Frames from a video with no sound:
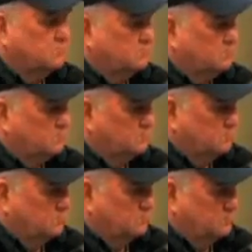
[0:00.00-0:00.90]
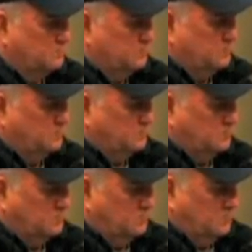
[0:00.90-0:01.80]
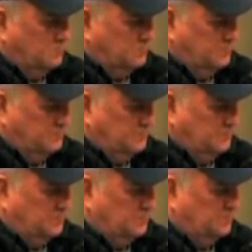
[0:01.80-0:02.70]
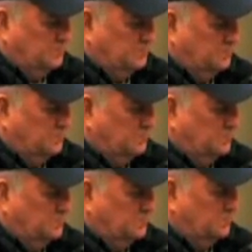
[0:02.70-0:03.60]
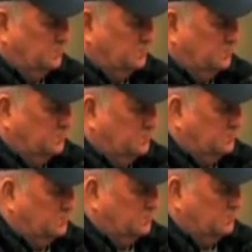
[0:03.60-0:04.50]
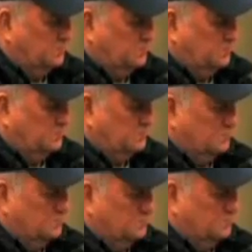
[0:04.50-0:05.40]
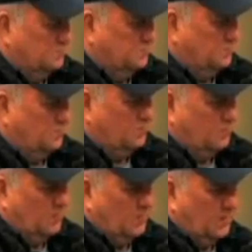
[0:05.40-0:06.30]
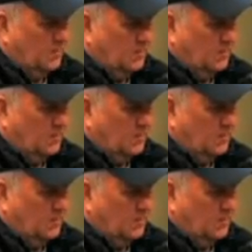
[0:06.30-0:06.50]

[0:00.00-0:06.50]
(not speaking)